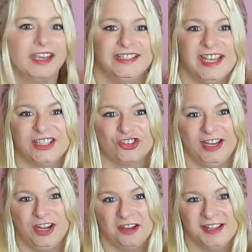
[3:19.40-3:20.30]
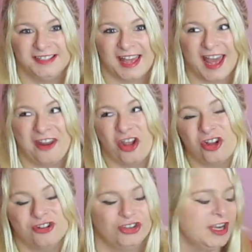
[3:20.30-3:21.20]
it tastes really nice and
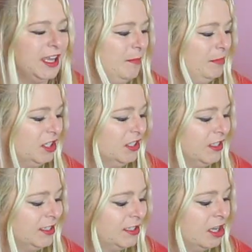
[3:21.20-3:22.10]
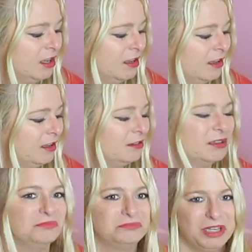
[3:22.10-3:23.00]
I can't drink it because
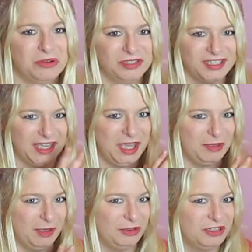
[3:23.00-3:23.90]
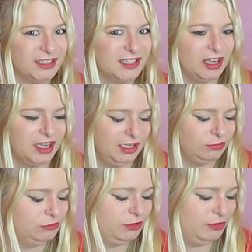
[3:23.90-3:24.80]
I want to keep it because it's like a
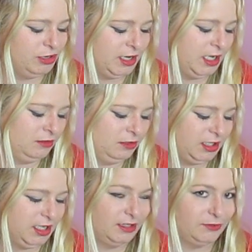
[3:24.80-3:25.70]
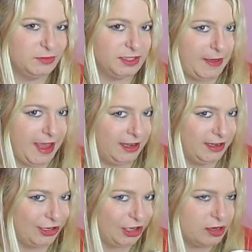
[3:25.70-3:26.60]
little ornament and it's from
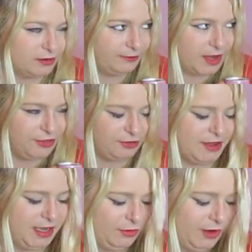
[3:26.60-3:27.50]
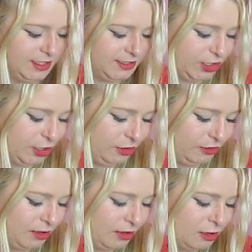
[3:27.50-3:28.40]
Spain and I can't find them anywhere, so